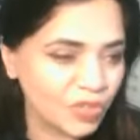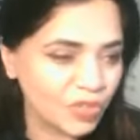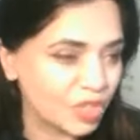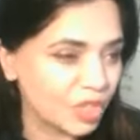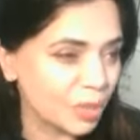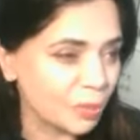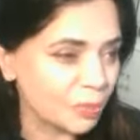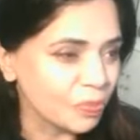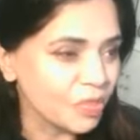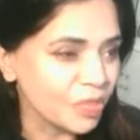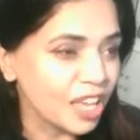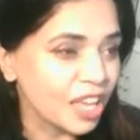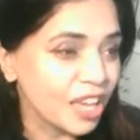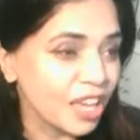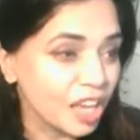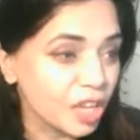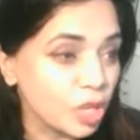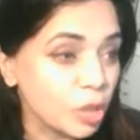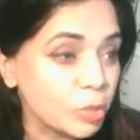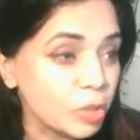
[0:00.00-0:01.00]
So
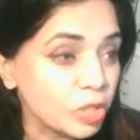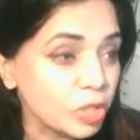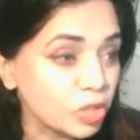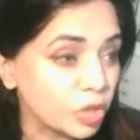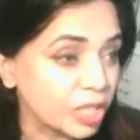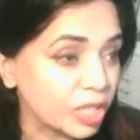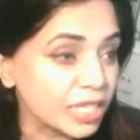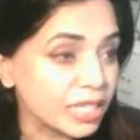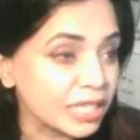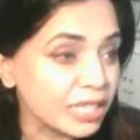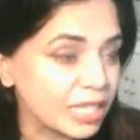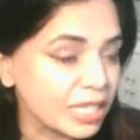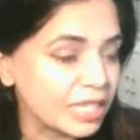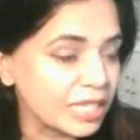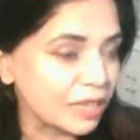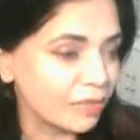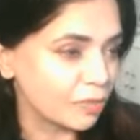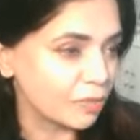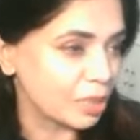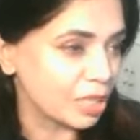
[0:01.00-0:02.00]
I hope you'll join us
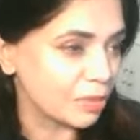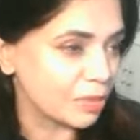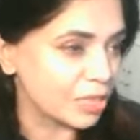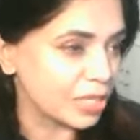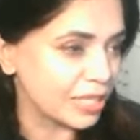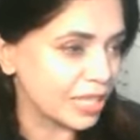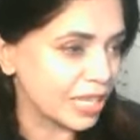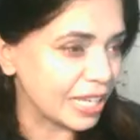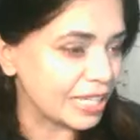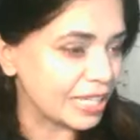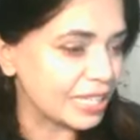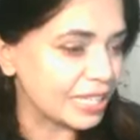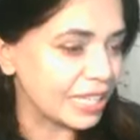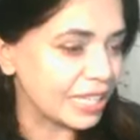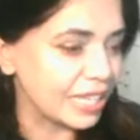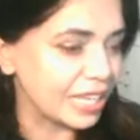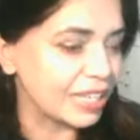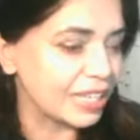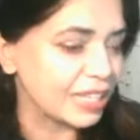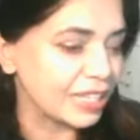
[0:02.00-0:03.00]
7 p.m. tonight,
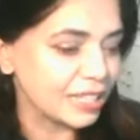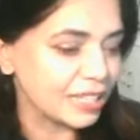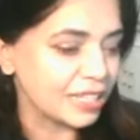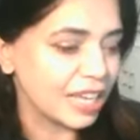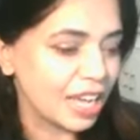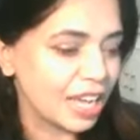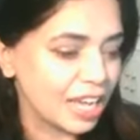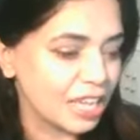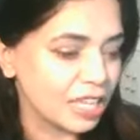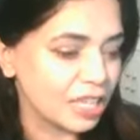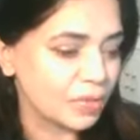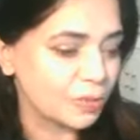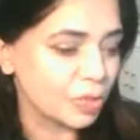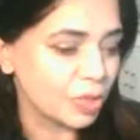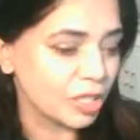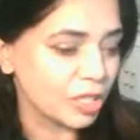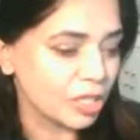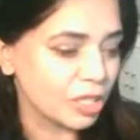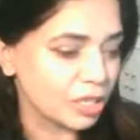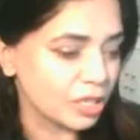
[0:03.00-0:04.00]
and I am
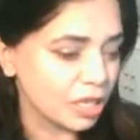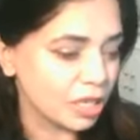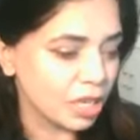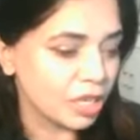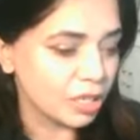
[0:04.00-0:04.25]
gonna